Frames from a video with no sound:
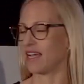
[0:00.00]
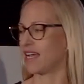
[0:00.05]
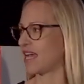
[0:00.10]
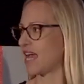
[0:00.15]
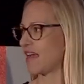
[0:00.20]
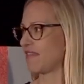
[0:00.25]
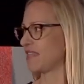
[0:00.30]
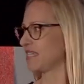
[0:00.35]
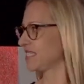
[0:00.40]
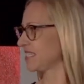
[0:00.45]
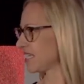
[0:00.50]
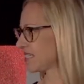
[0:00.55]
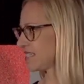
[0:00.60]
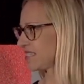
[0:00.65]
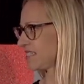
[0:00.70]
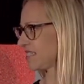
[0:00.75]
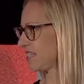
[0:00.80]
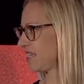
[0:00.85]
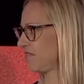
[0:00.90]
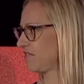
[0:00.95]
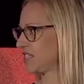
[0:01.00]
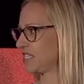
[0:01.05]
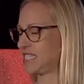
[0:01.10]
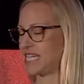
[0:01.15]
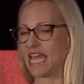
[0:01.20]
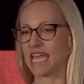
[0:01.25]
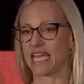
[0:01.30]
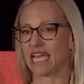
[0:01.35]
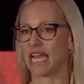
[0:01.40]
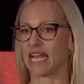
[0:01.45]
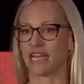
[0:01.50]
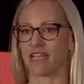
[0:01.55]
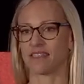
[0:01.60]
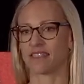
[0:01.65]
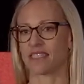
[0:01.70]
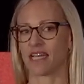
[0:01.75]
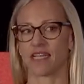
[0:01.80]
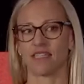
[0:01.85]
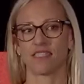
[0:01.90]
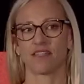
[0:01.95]
And this doesn't even take any
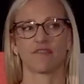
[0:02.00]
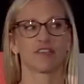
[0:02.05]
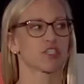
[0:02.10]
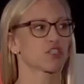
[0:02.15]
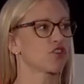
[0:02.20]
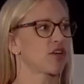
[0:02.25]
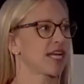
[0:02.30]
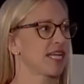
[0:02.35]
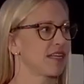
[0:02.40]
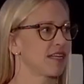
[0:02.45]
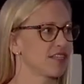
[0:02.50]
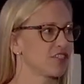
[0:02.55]
scientific training.